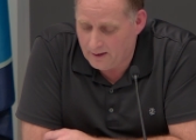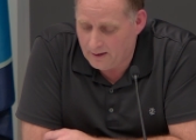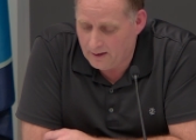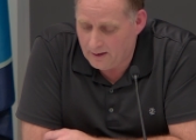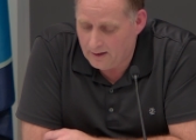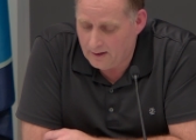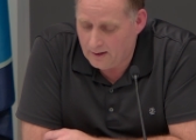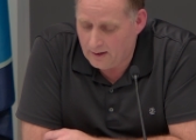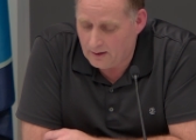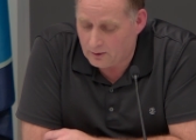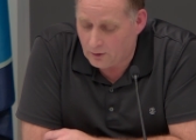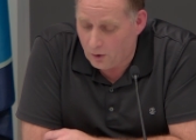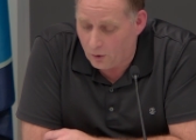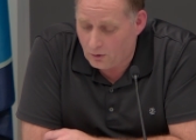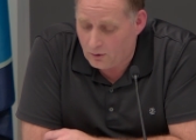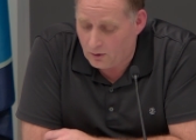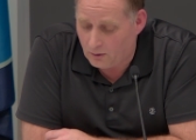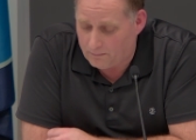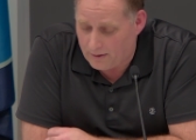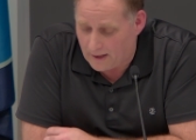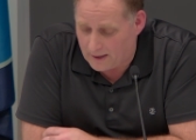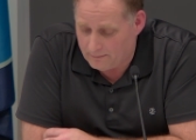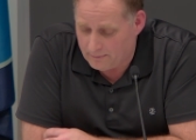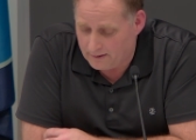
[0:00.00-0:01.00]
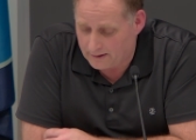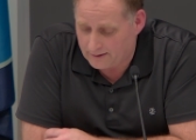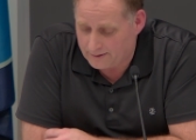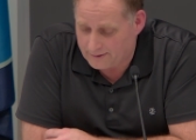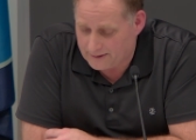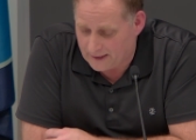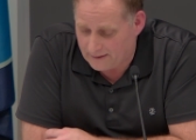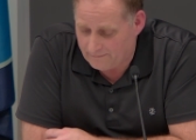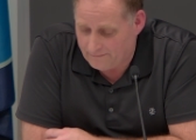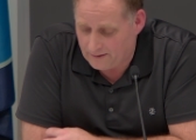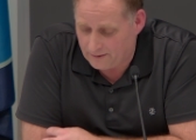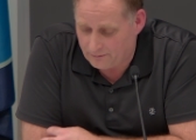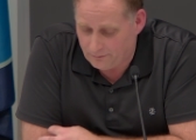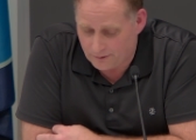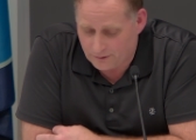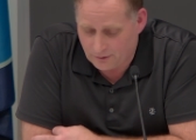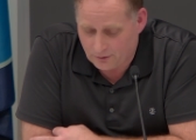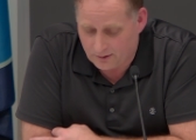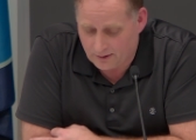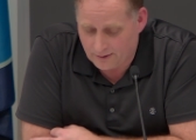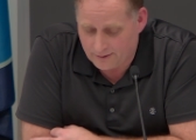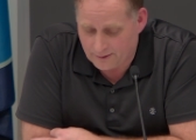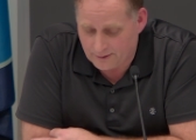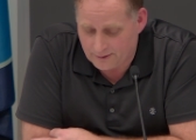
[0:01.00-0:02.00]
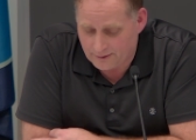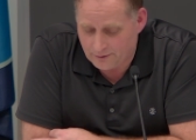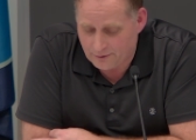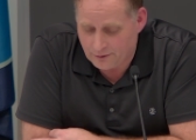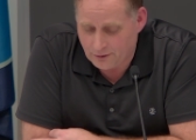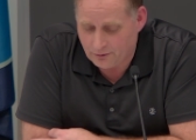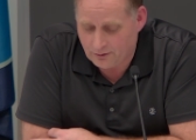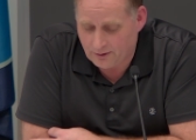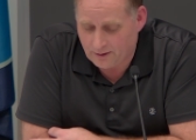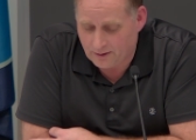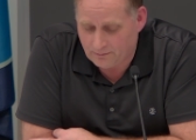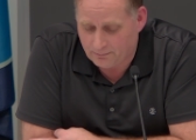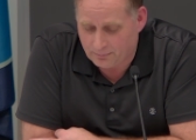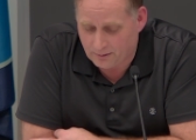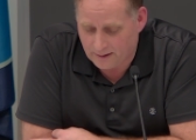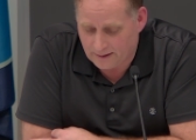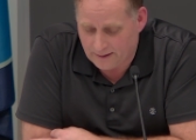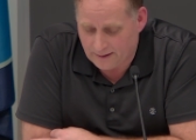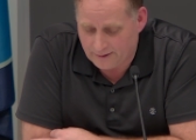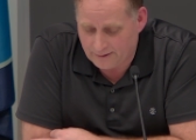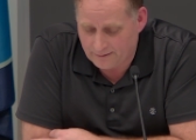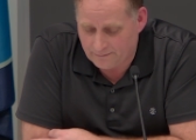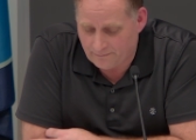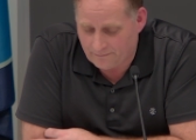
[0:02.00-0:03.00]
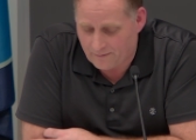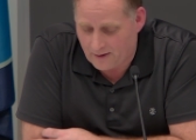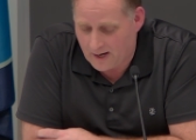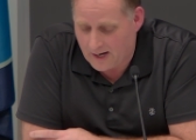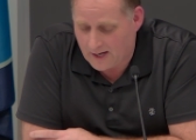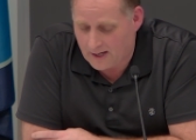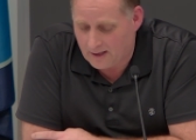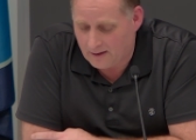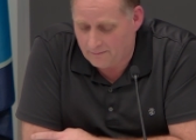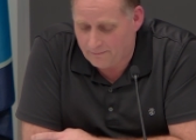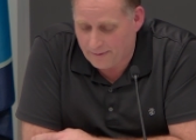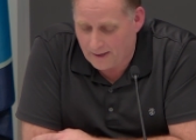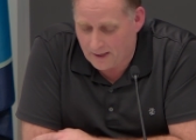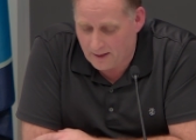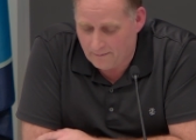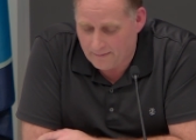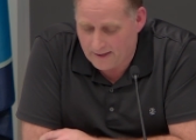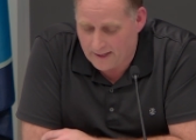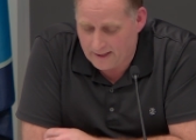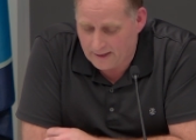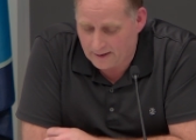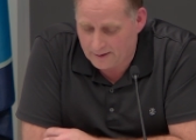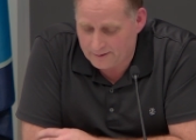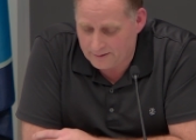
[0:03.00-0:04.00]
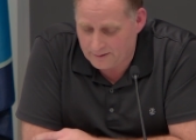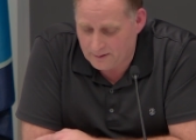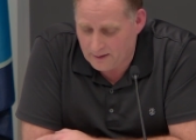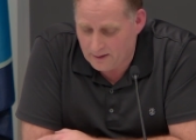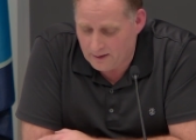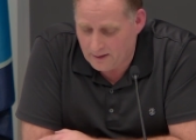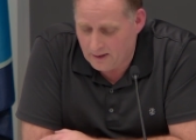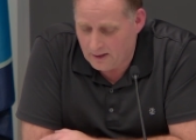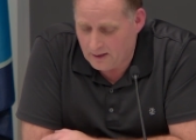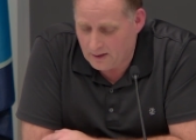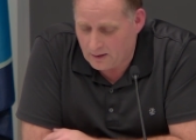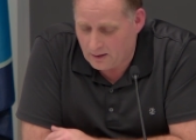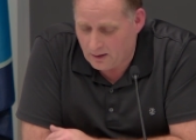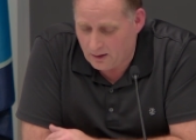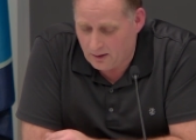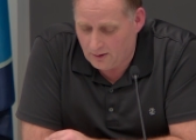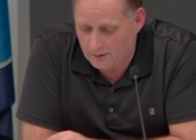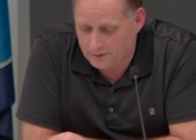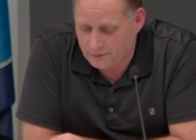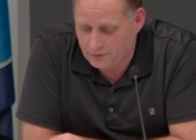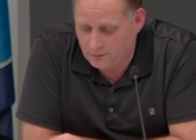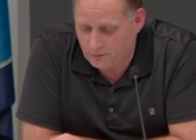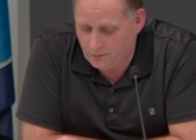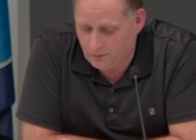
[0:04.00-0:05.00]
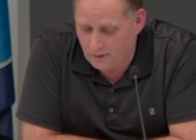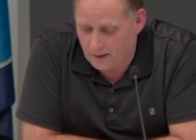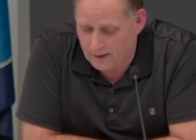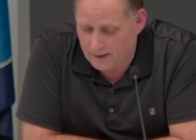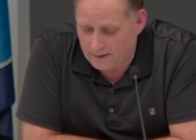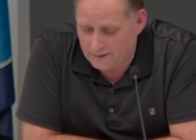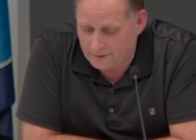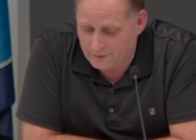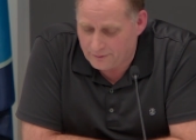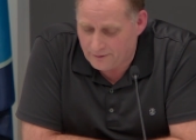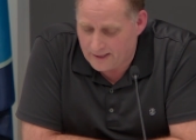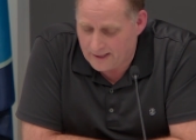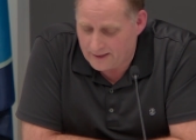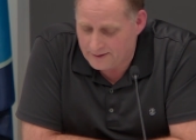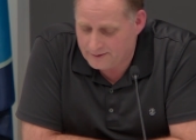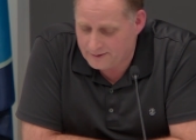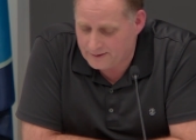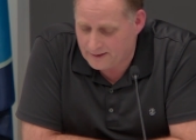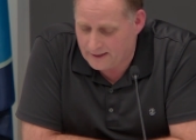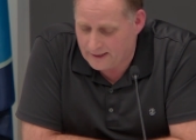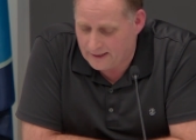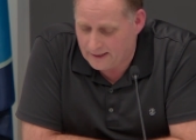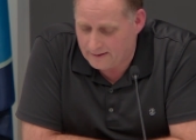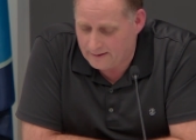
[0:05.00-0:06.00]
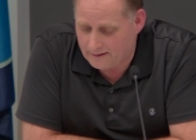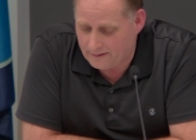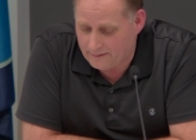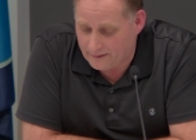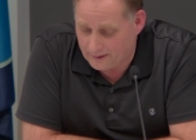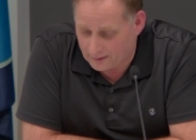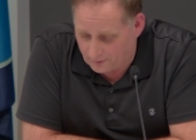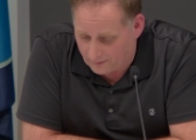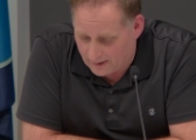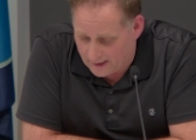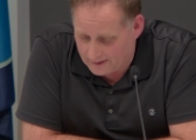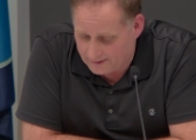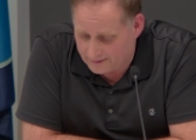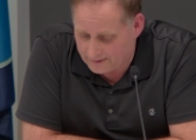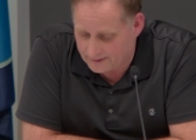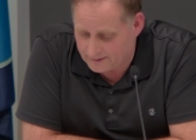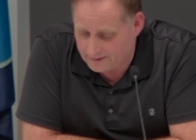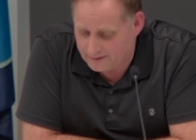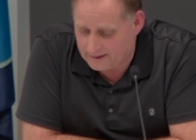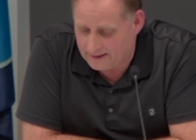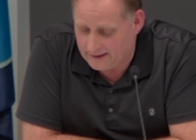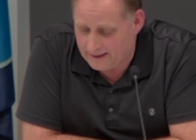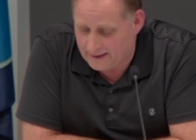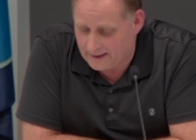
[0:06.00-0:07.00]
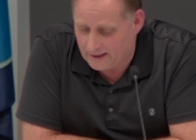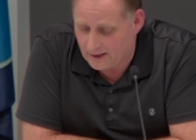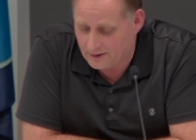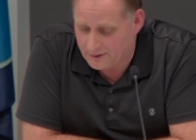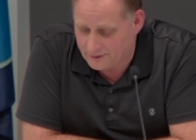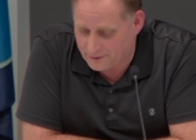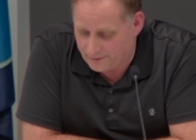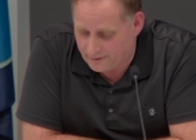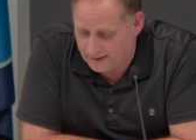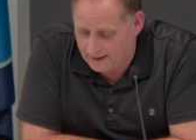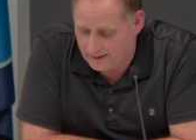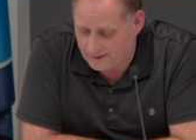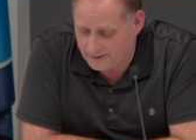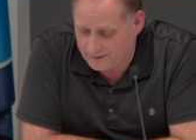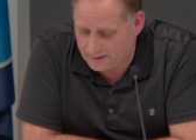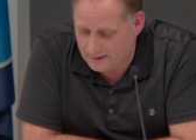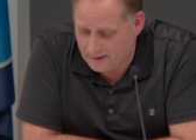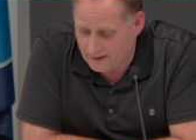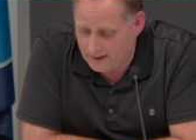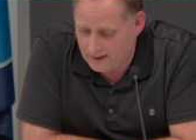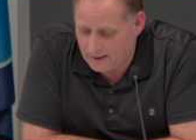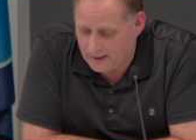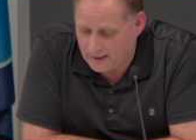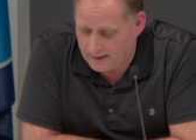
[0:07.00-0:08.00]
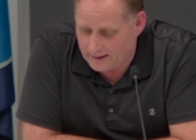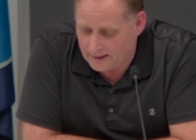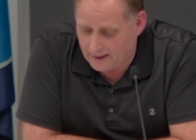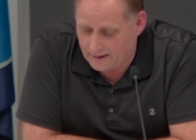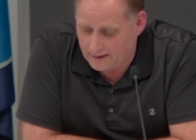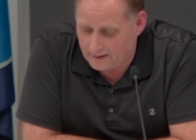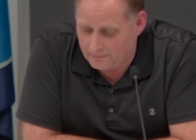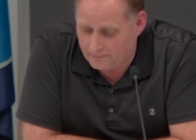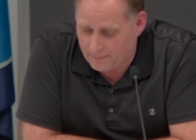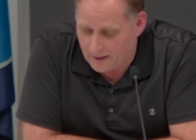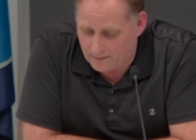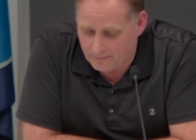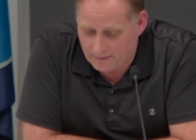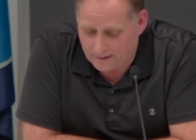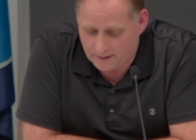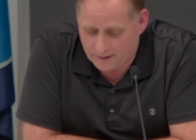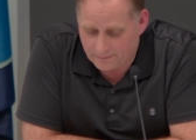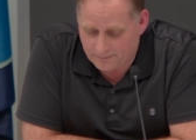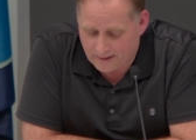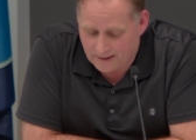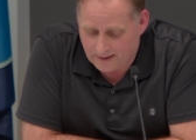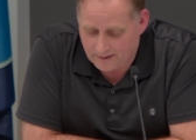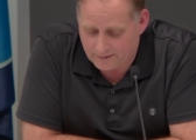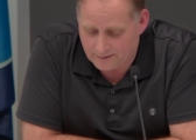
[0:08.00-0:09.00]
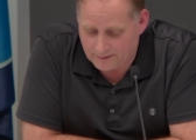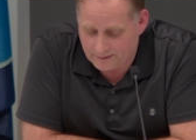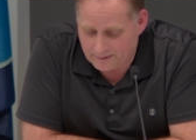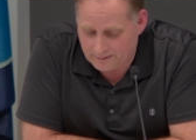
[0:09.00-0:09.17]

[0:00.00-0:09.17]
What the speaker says: local public safety resources due to the police, fire, paramedics, calls to address and the crisis in our streets and other public spaces.